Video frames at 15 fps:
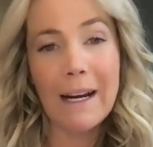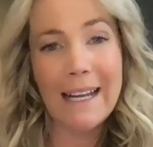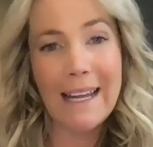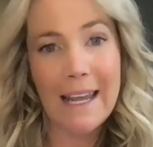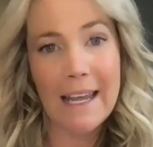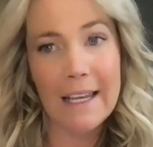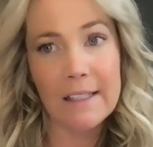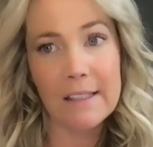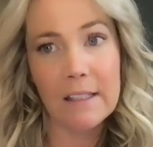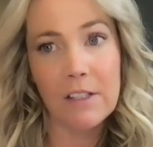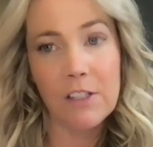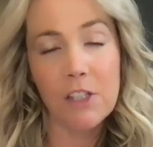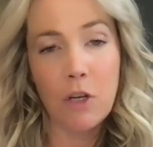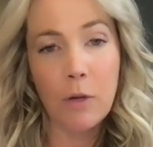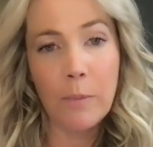it is,
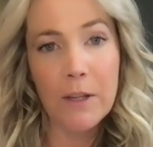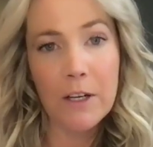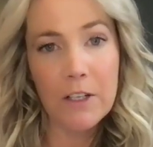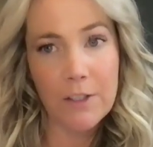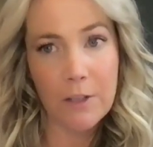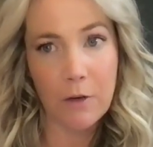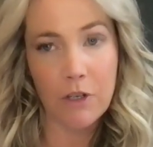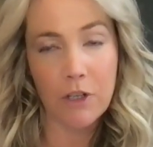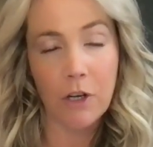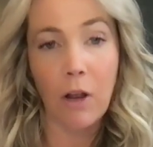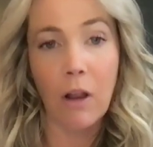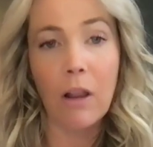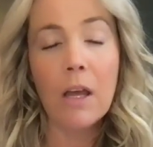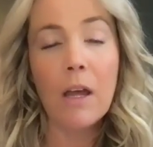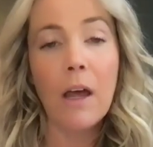snoop their
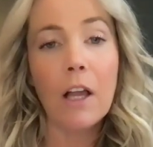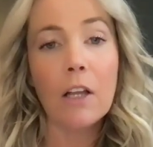social,